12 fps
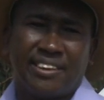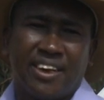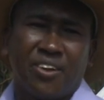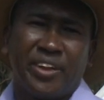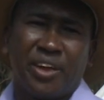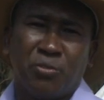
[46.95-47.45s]

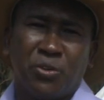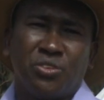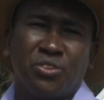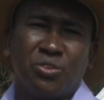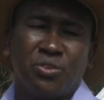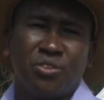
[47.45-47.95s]
Now they're able
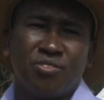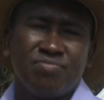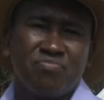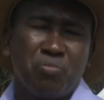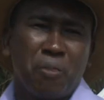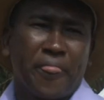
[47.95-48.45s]
to
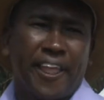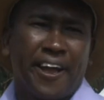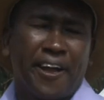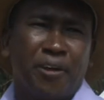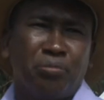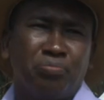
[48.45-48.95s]

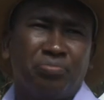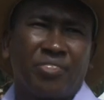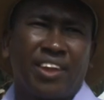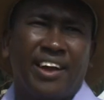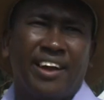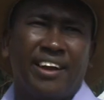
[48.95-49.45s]

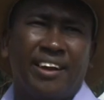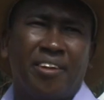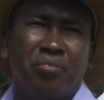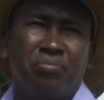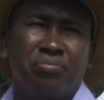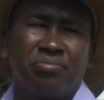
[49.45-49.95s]
um,
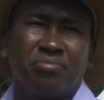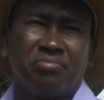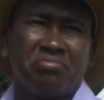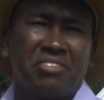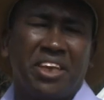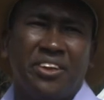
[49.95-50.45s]
um,
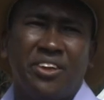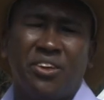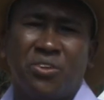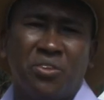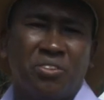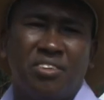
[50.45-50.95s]
you
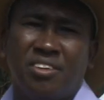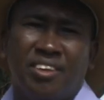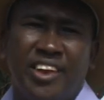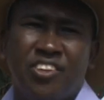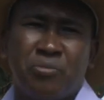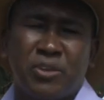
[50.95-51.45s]
know,
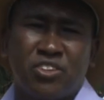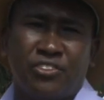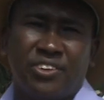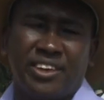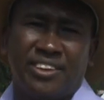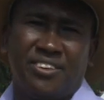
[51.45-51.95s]
live
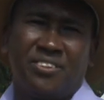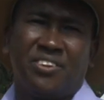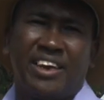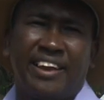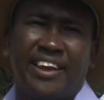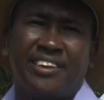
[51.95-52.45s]
peacefully, you know,
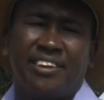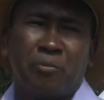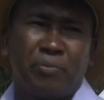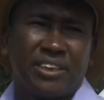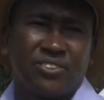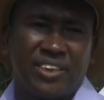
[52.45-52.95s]
unlike in the
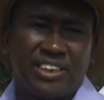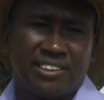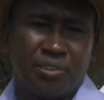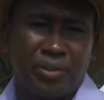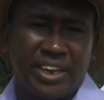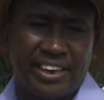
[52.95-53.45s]
past where in
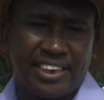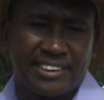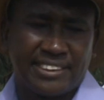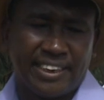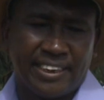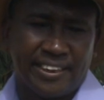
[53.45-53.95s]
some
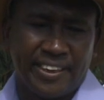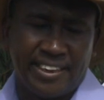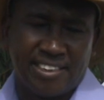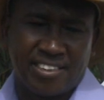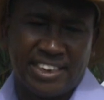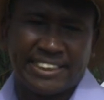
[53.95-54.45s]
areas, uh,
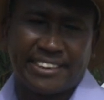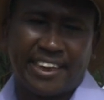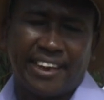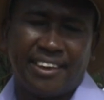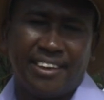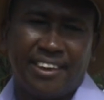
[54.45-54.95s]
areas like Sera,